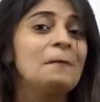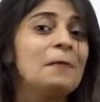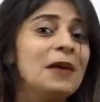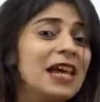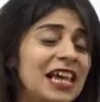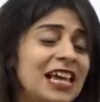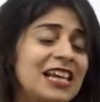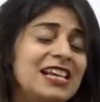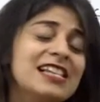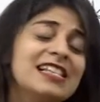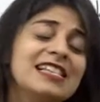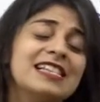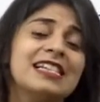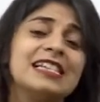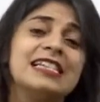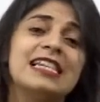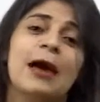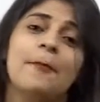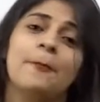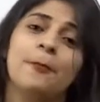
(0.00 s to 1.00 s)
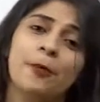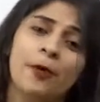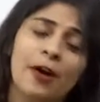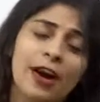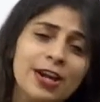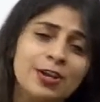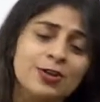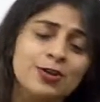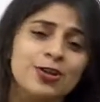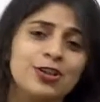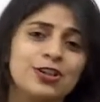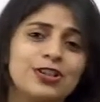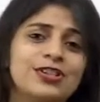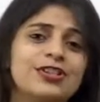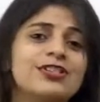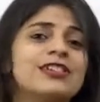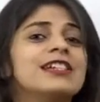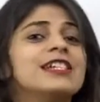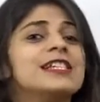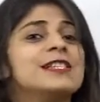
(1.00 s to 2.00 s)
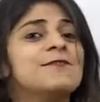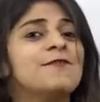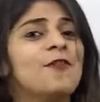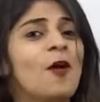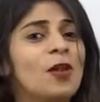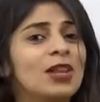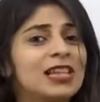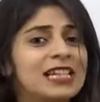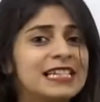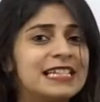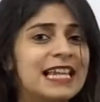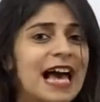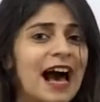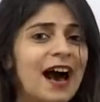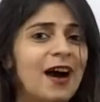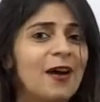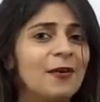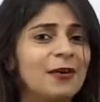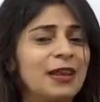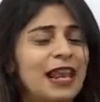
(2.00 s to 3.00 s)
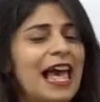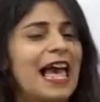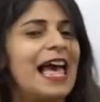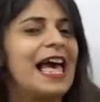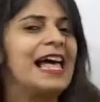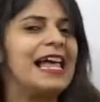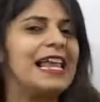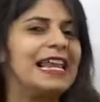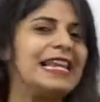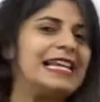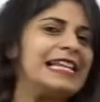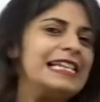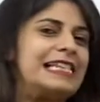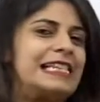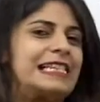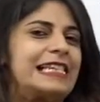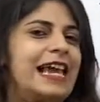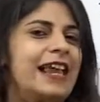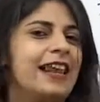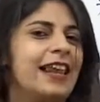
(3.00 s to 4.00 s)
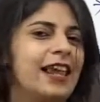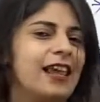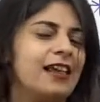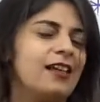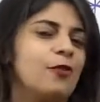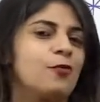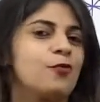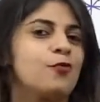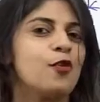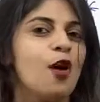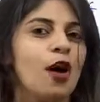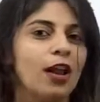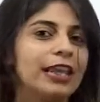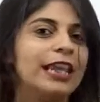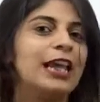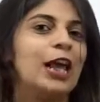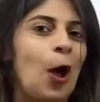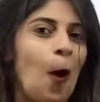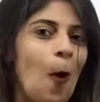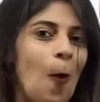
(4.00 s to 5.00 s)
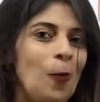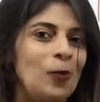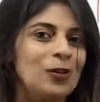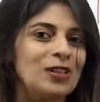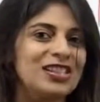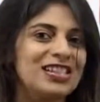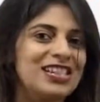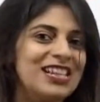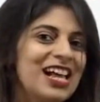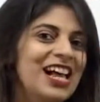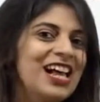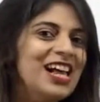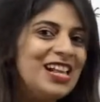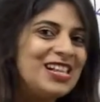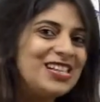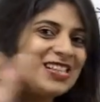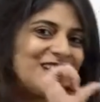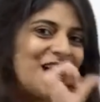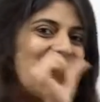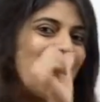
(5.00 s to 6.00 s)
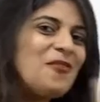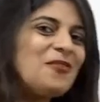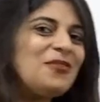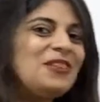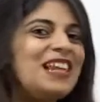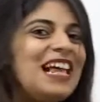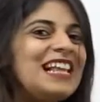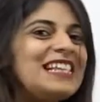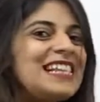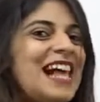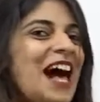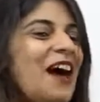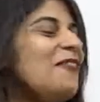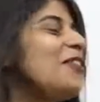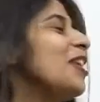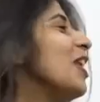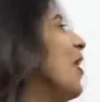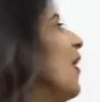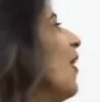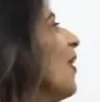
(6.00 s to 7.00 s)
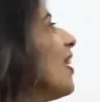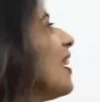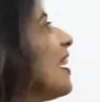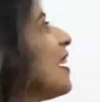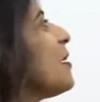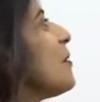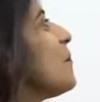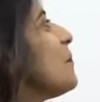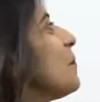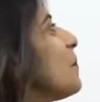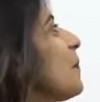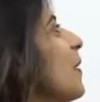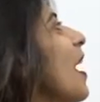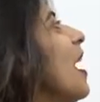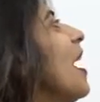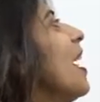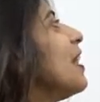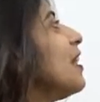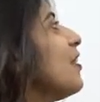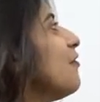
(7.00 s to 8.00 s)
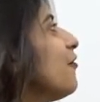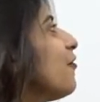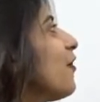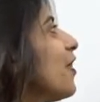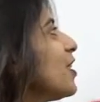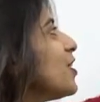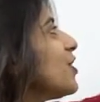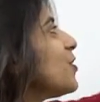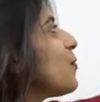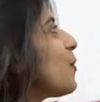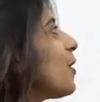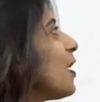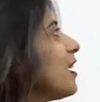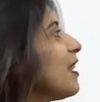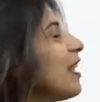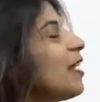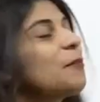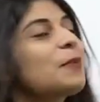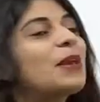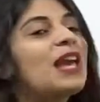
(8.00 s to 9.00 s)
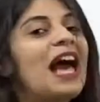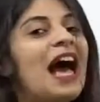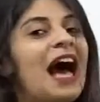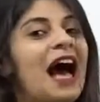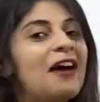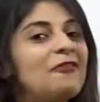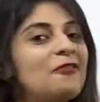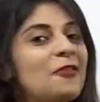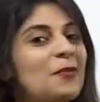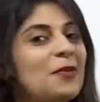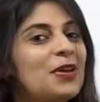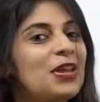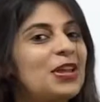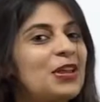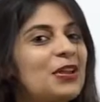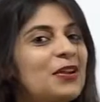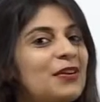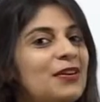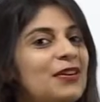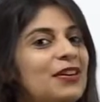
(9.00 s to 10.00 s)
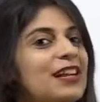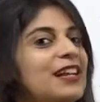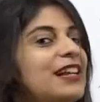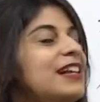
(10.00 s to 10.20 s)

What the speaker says: Because the temperature is falling down and it's getting really cold. So let's have a look. The first word that we have over here